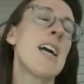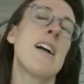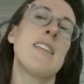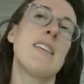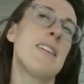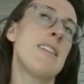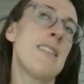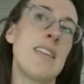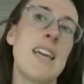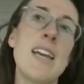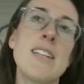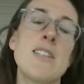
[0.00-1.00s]
and then at the
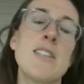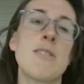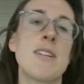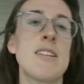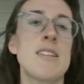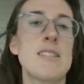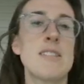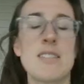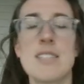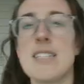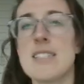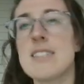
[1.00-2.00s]
end, you can
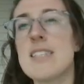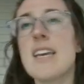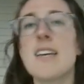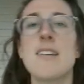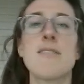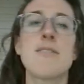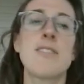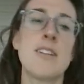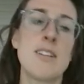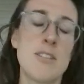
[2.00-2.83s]
just hit save.